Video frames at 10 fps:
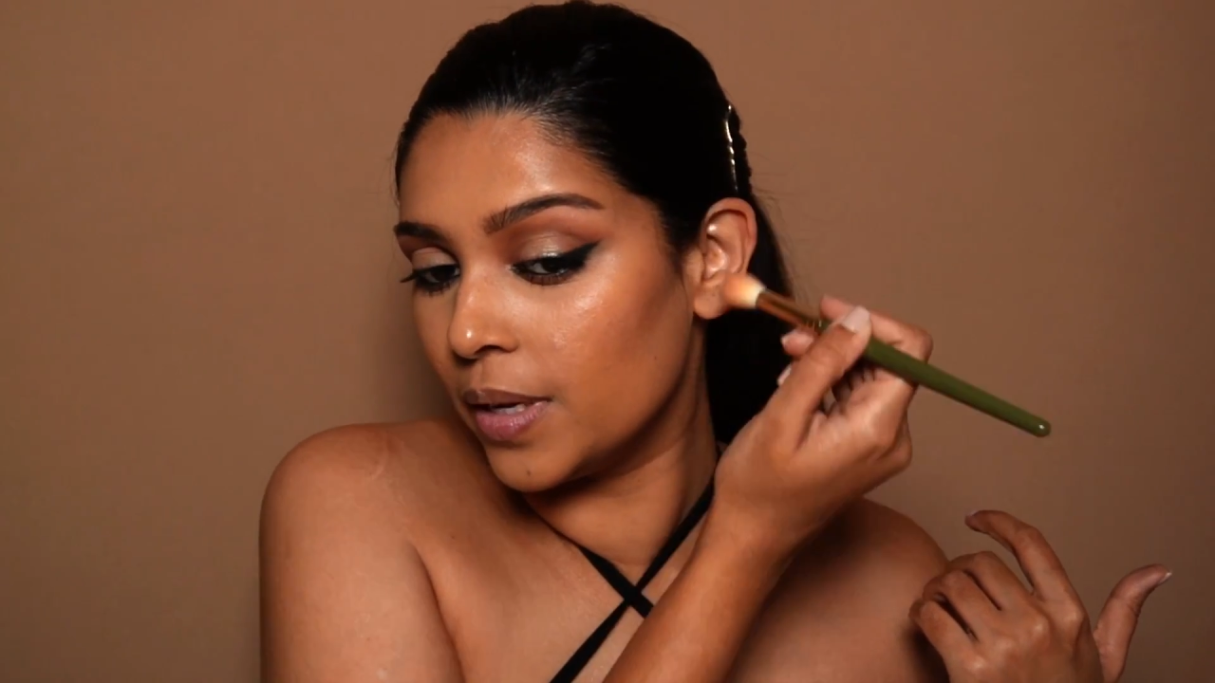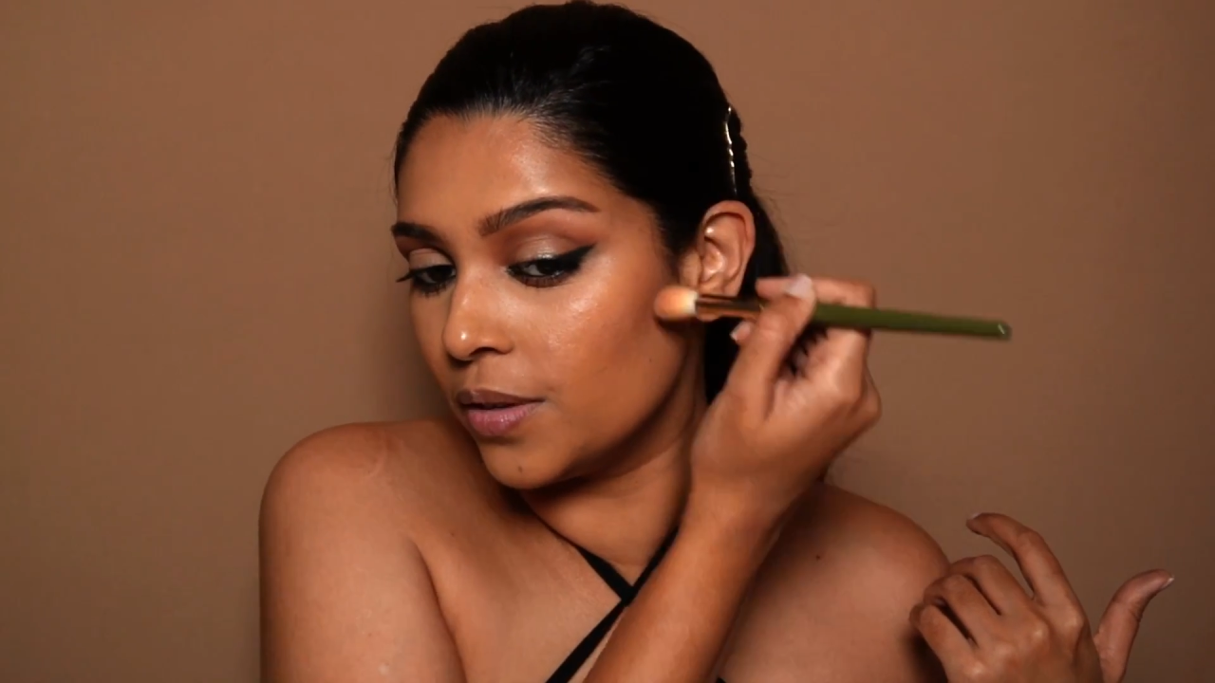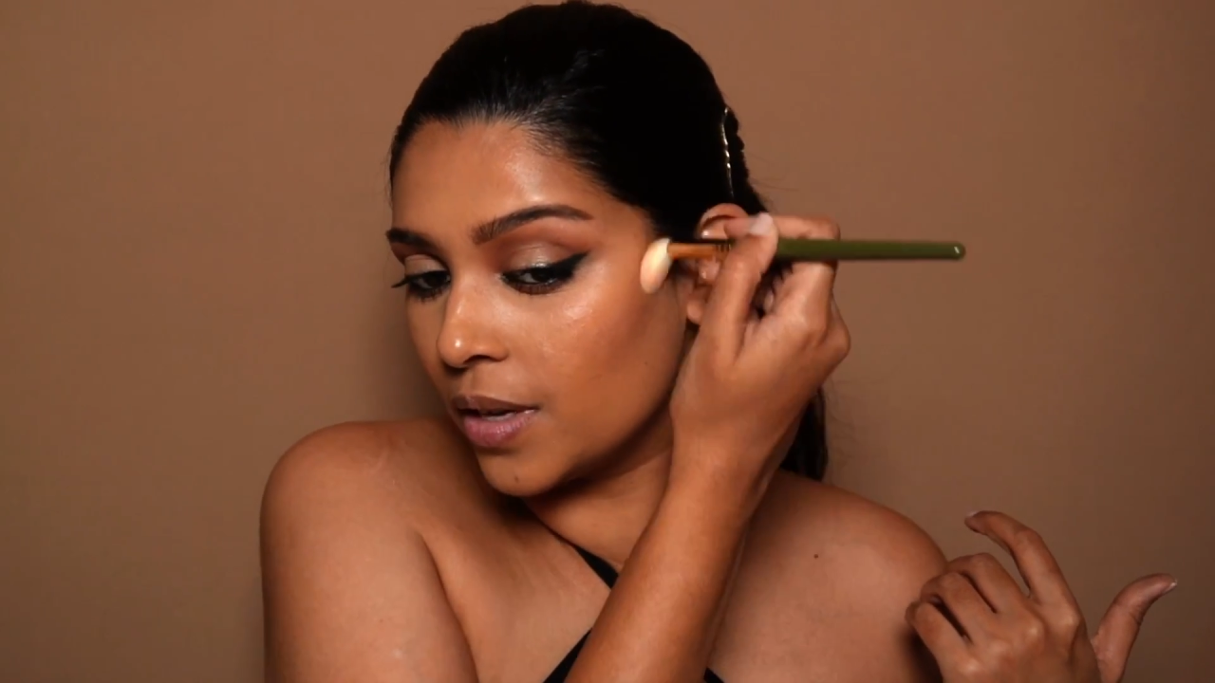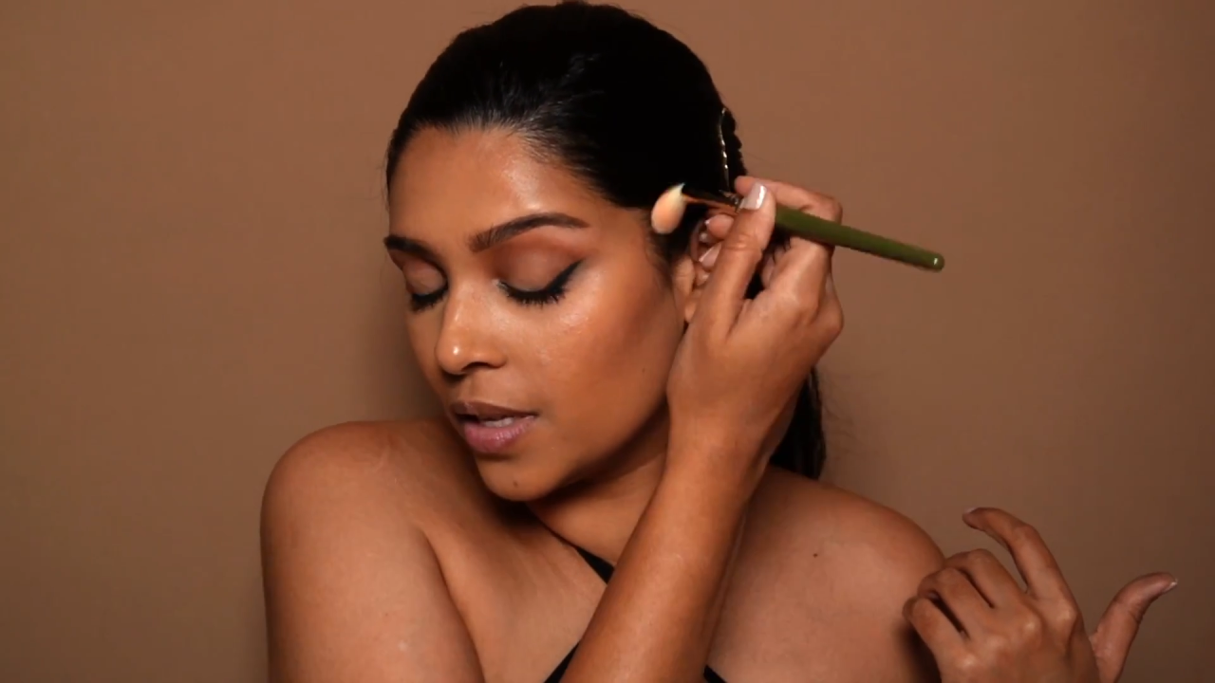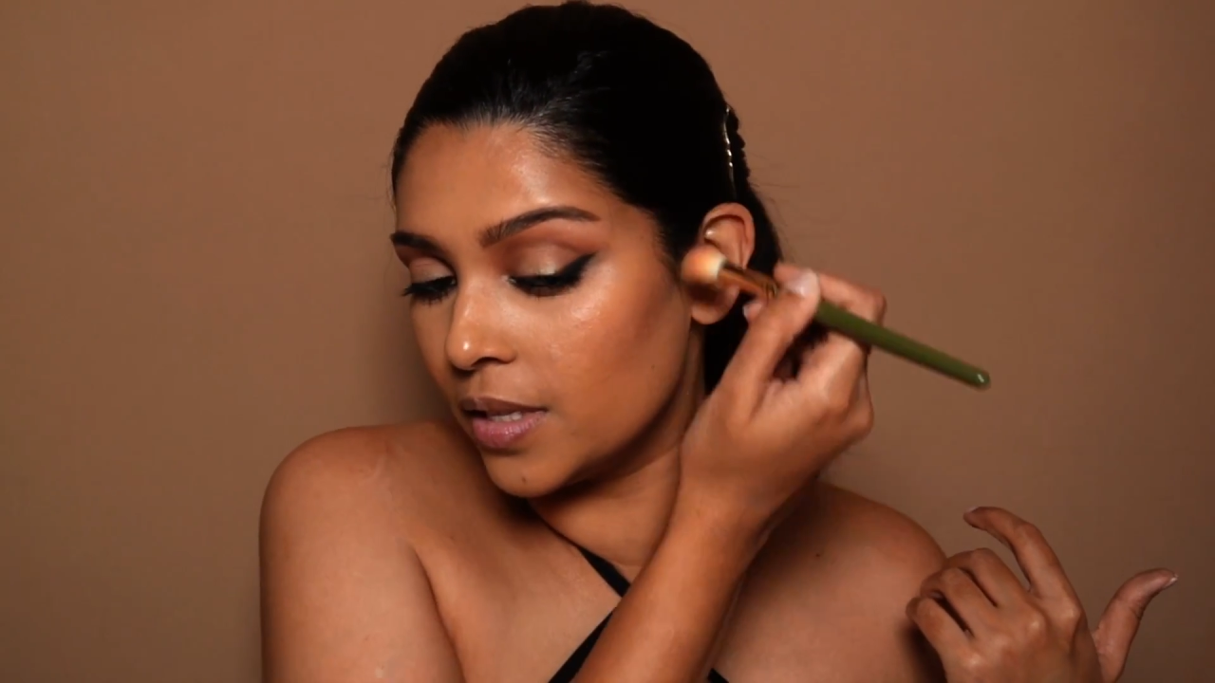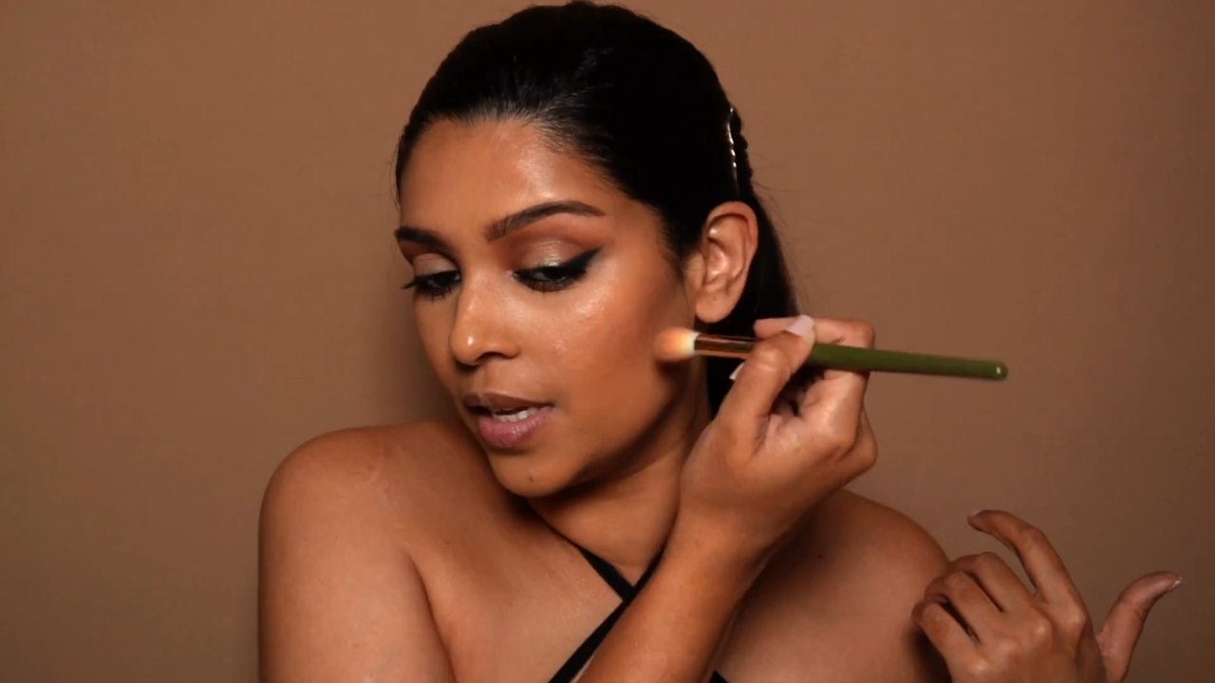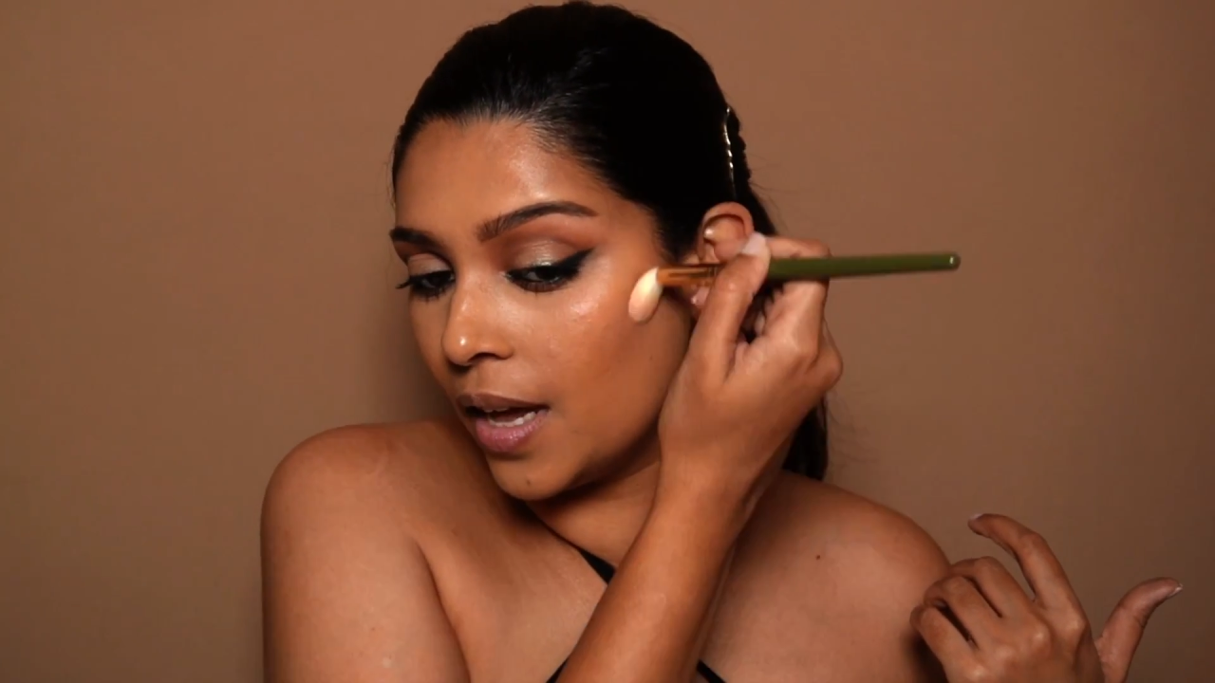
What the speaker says: You can see